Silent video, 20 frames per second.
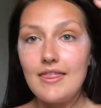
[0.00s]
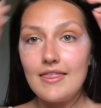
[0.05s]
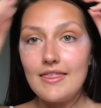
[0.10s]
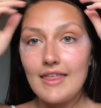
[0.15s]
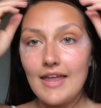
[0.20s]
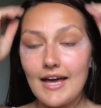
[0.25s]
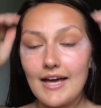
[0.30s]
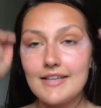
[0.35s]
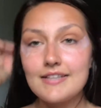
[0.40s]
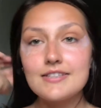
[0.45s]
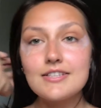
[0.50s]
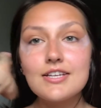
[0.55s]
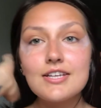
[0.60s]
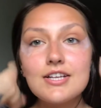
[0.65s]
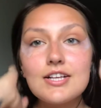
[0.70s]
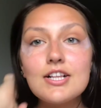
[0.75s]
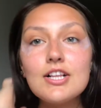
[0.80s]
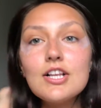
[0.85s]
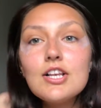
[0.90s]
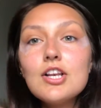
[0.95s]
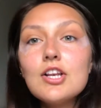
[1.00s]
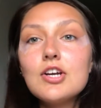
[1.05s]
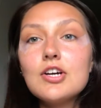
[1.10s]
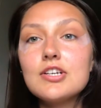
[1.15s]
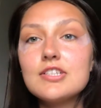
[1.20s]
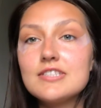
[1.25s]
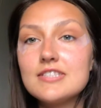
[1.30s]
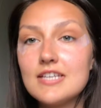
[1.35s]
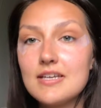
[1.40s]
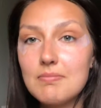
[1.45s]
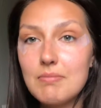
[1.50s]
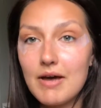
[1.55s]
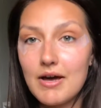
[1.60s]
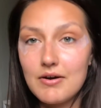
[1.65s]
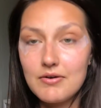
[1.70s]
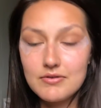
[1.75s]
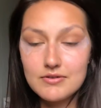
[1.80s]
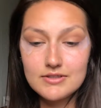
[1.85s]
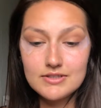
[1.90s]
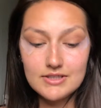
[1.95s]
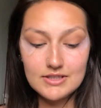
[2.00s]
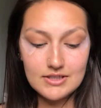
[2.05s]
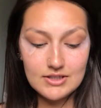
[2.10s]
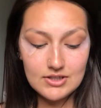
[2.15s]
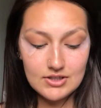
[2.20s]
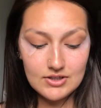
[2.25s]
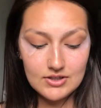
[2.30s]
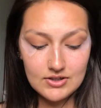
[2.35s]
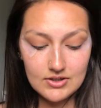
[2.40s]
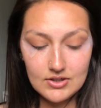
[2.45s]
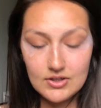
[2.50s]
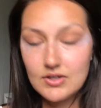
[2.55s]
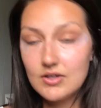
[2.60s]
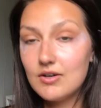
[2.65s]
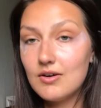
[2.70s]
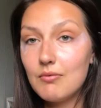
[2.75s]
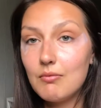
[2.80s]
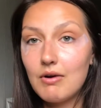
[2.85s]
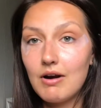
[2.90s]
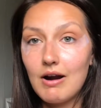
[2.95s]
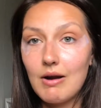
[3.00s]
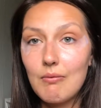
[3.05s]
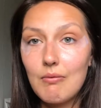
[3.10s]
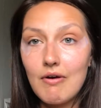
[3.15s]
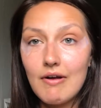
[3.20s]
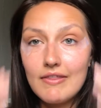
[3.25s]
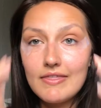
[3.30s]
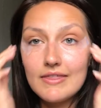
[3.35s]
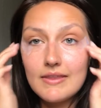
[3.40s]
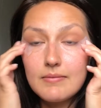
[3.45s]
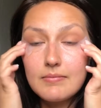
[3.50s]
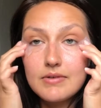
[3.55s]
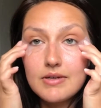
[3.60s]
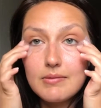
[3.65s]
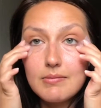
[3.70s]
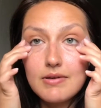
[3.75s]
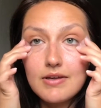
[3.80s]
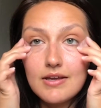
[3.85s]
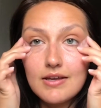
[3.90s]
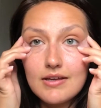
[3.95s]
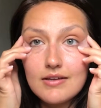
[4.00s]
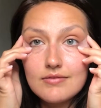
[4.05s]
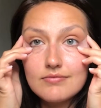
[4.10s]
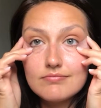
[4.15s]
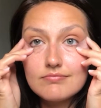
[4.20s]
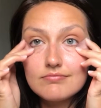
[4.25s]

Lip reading: That looks about where I want them to be.